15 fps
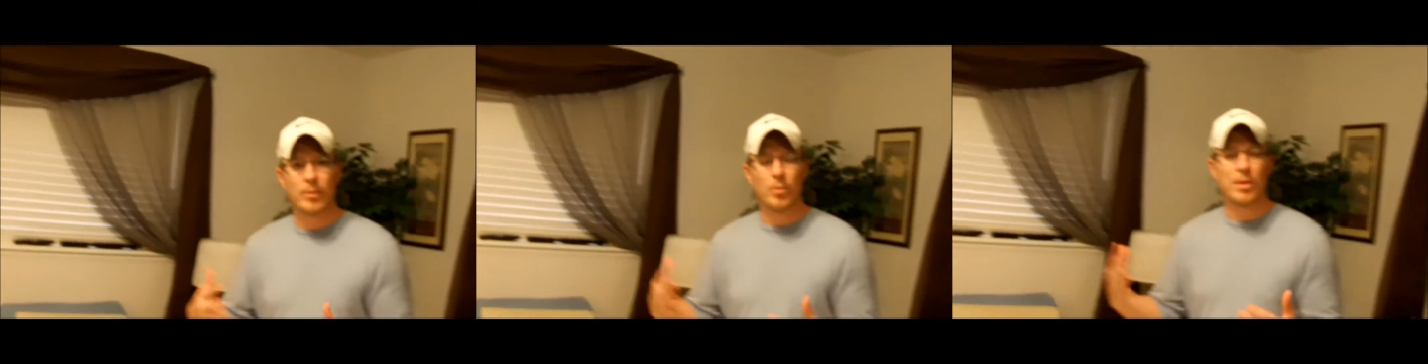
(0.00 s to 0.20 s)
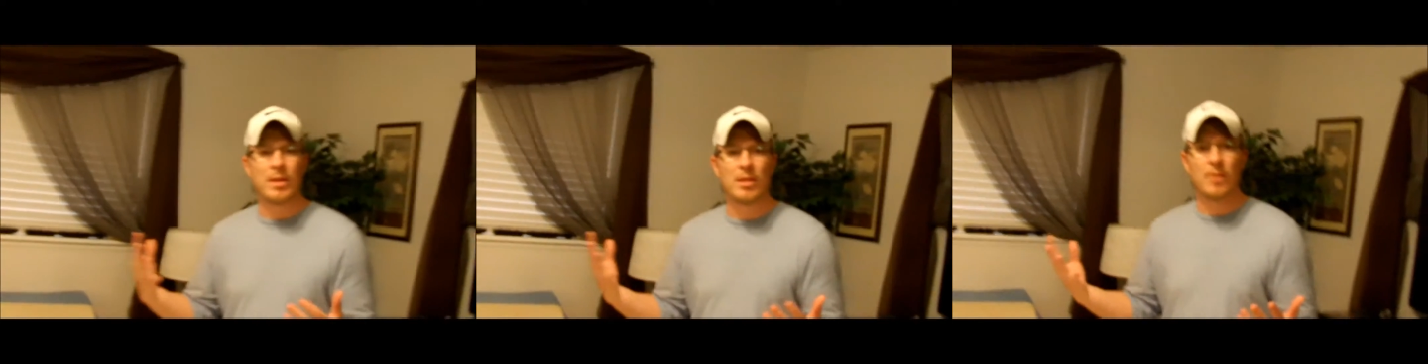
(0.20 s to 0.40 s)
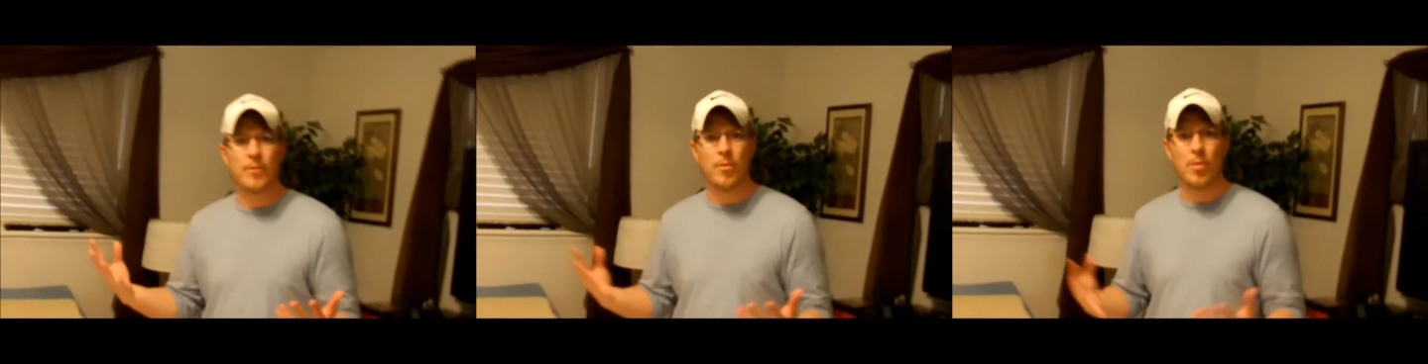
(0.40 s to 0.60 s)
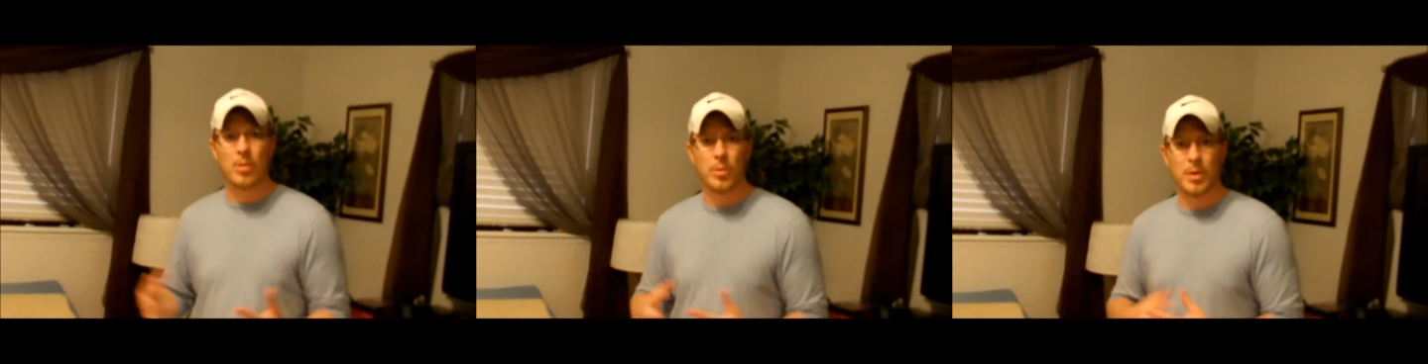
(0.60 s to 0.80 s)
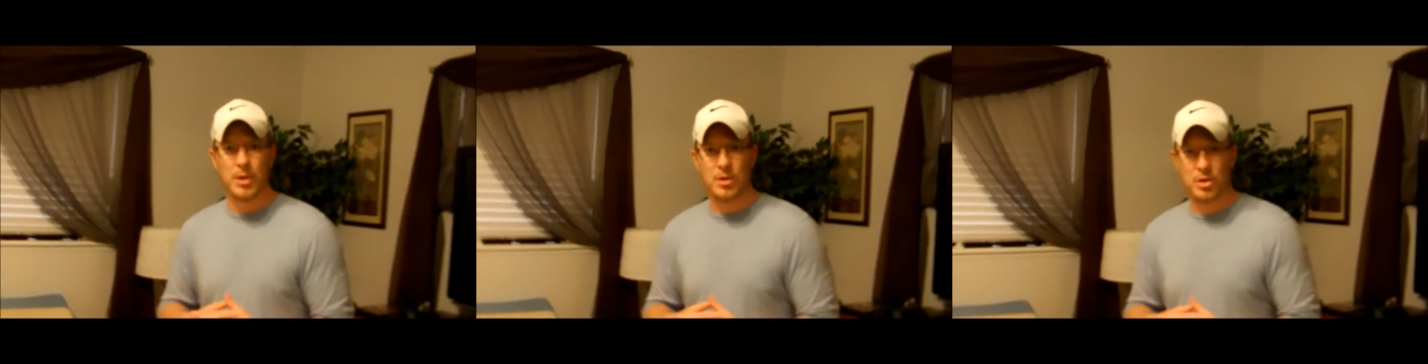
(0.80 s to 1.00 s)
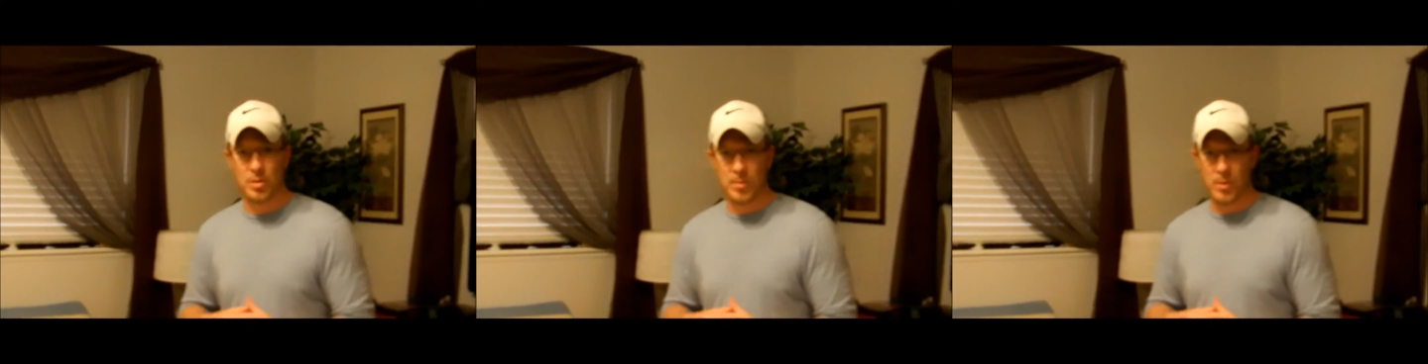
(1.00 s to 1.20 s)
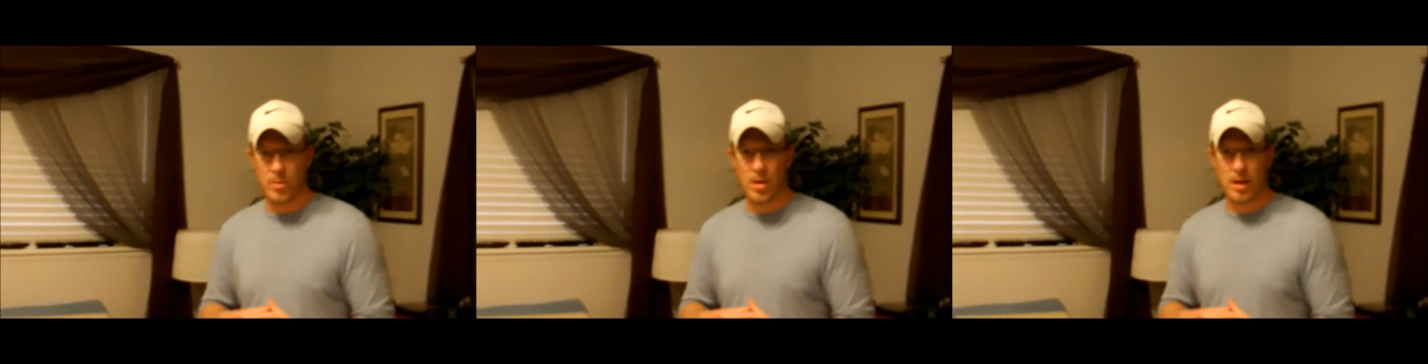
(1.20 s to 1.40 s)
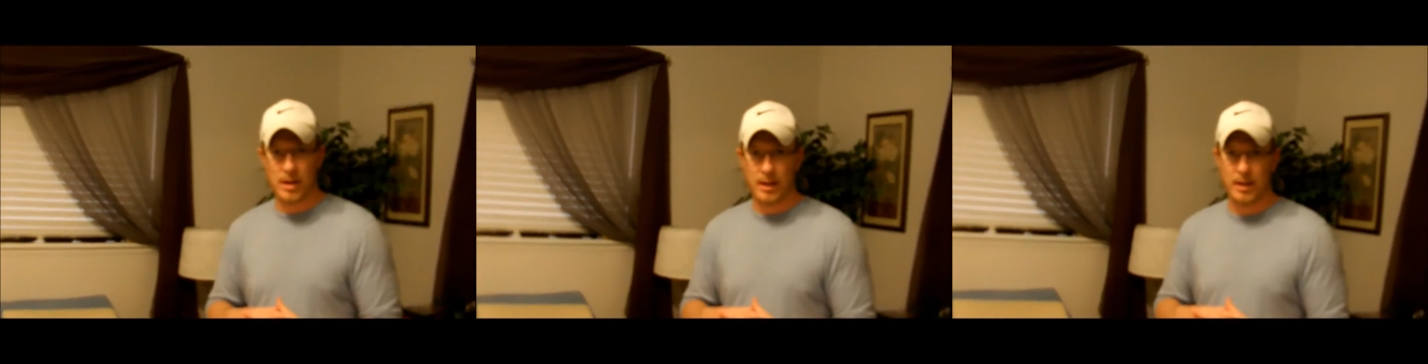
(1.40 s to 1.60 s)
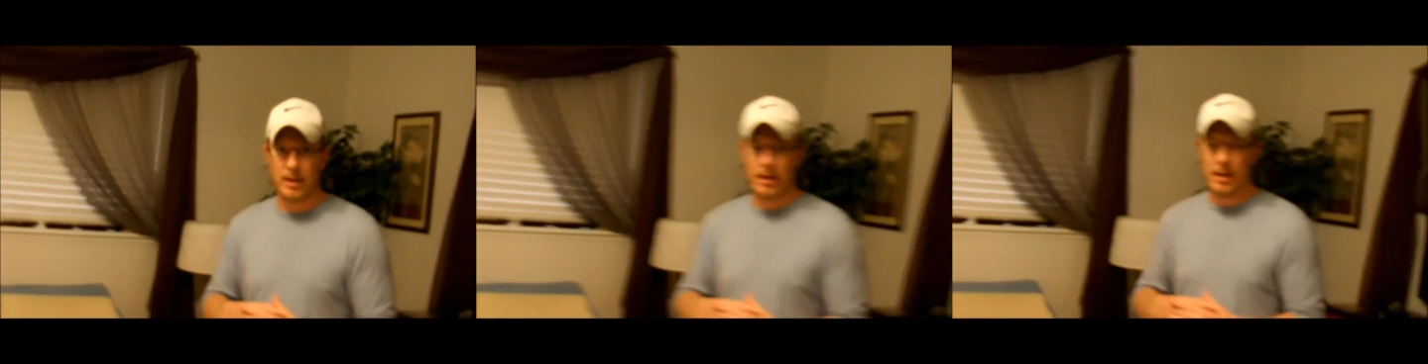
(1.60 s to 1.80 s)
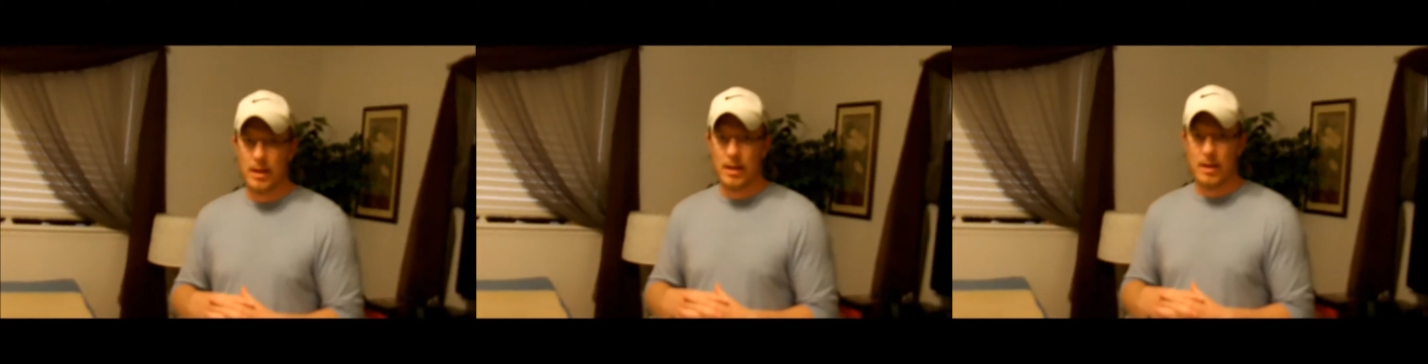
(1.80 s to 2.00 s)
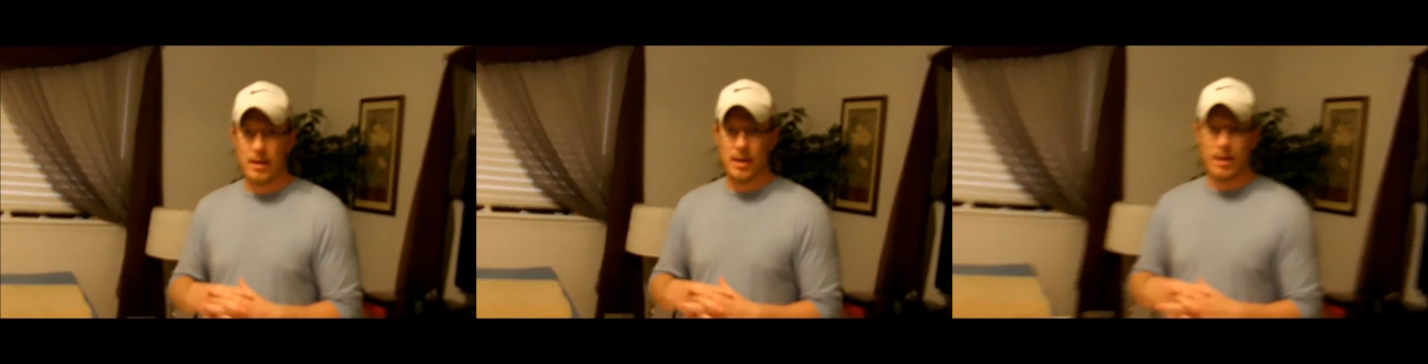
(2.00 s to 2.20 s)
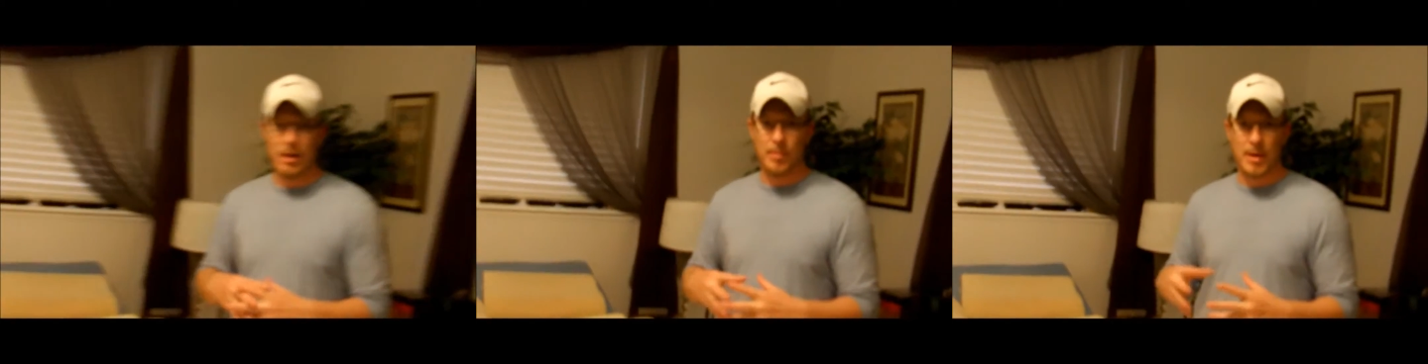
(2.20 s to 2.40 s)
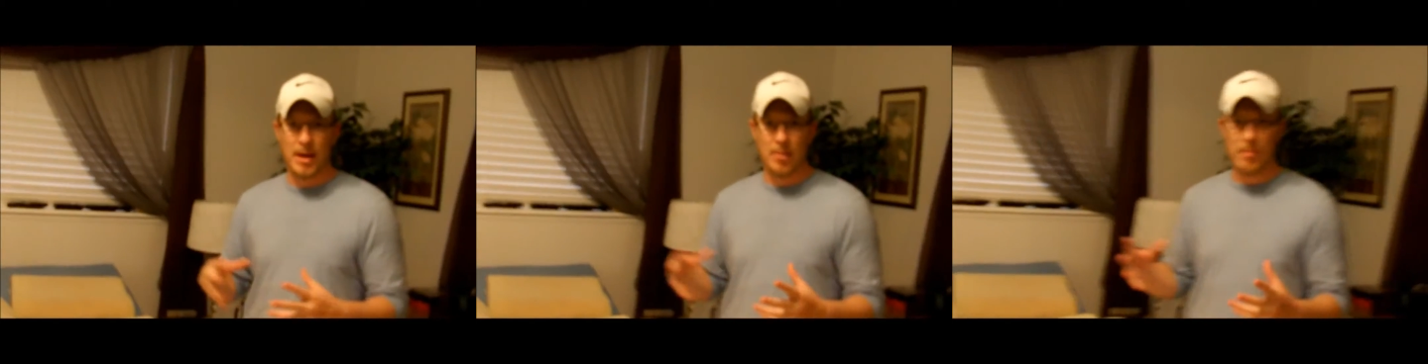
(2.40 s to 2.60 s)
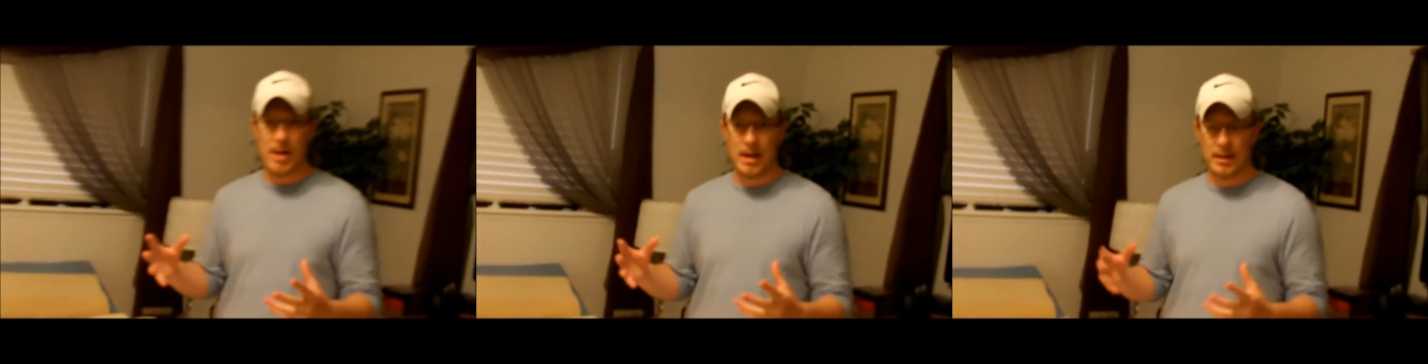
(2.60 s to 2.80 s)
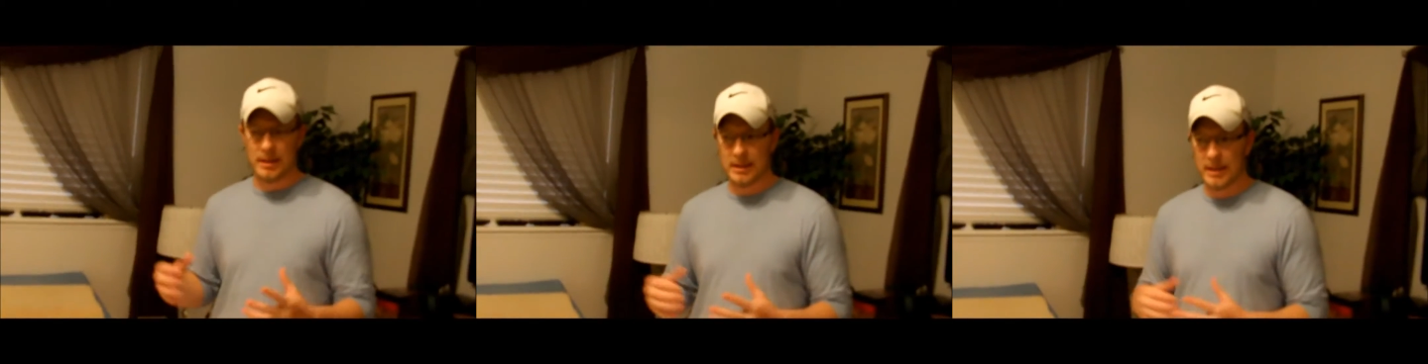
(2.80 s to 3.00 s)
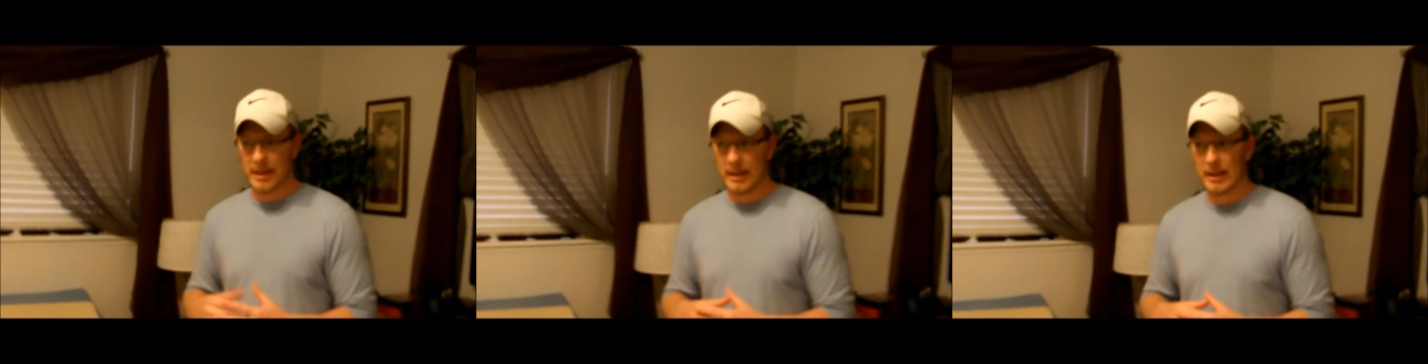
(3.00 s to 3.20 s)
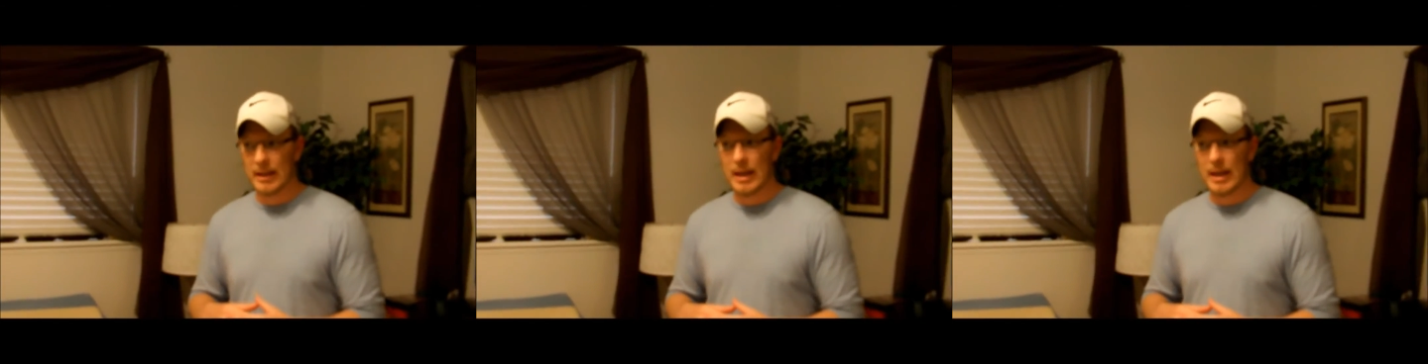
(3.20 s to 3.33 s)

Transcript: And within the fourth week, you should be walking about a mile a day.